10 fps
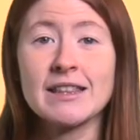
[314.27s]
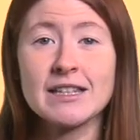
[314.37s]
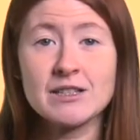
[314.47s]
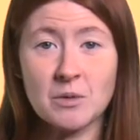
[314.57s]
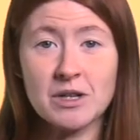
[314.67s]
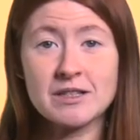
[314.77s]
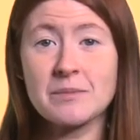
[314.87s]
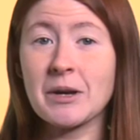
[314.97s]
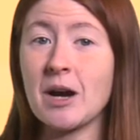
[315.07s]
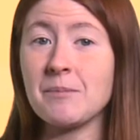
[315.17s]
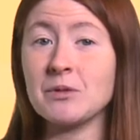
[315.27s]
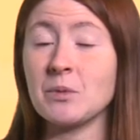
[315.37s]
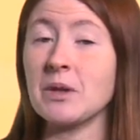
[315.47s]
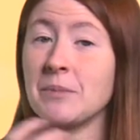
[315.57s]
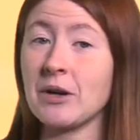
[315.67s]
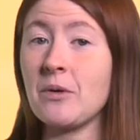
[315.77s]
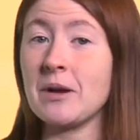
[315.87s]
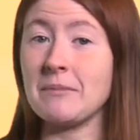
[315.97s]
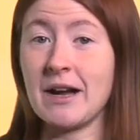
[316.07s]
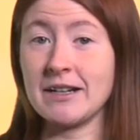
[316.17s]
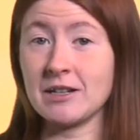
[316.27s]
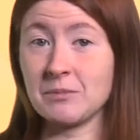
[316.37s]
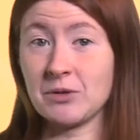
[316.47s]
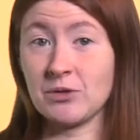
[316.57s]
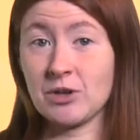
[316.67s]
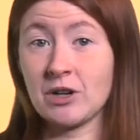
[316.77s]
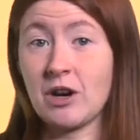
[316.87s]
This was to be coupled with a Bitcoin mining computer